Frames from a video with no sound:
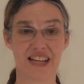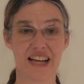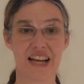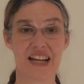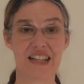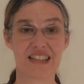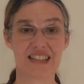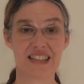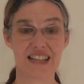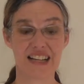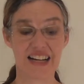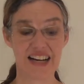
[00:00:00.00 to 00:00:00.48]

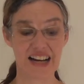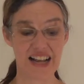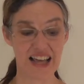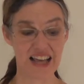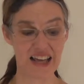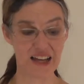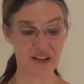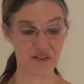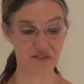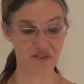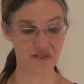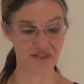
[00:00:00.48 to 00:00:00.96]
Has he
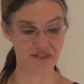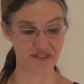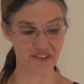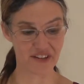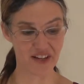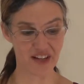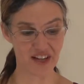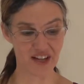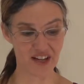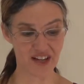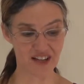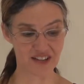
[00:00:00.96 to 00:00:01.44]

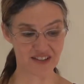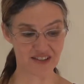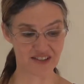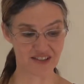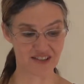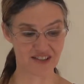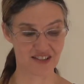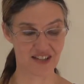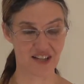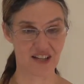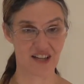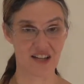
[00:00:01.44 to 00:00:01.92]
left
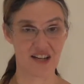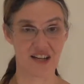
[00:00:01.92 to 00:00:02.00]
us?